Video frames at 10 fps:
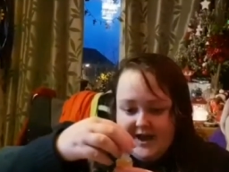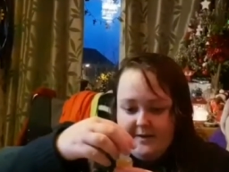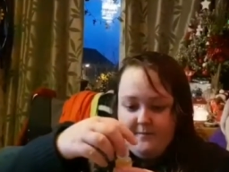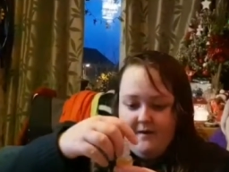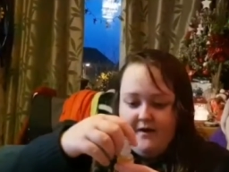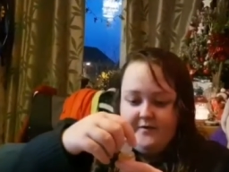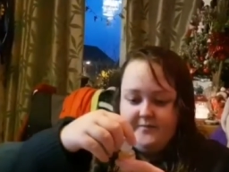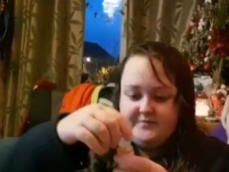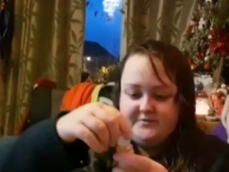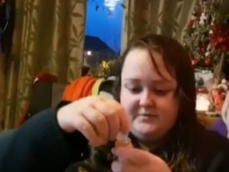It's
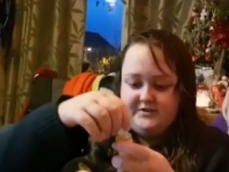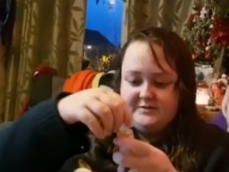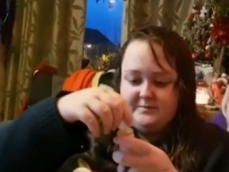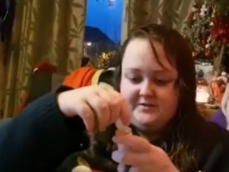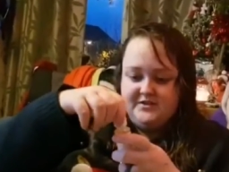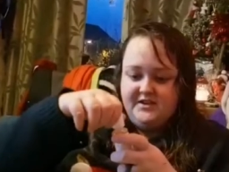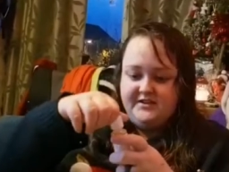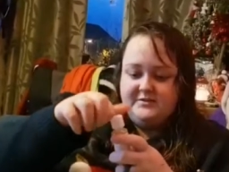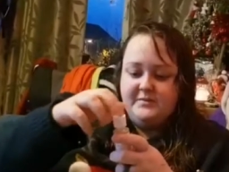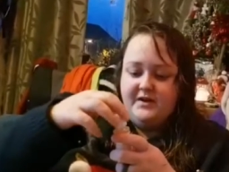chamomile. That's what it smells
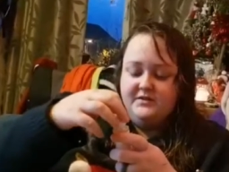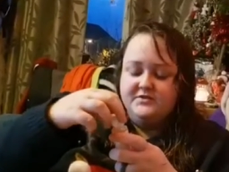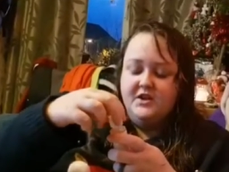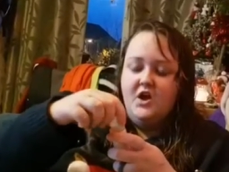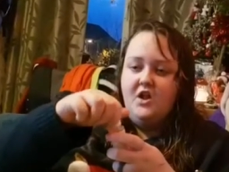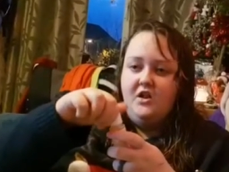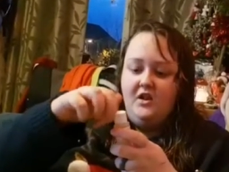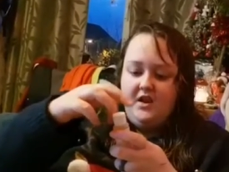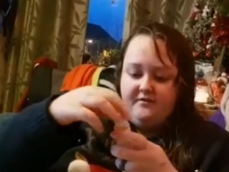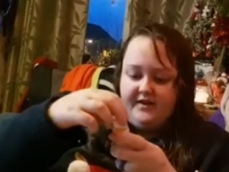like. It smells
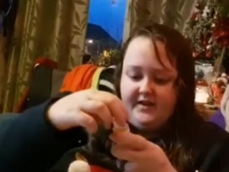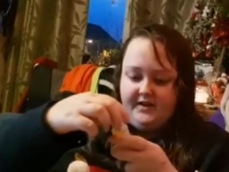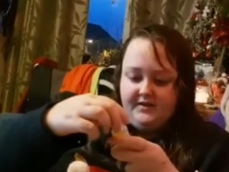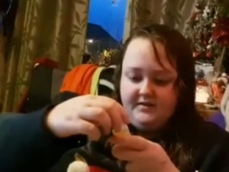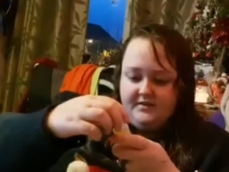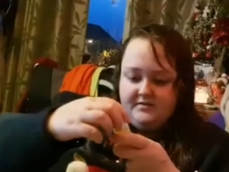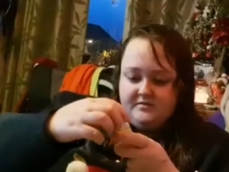lovely.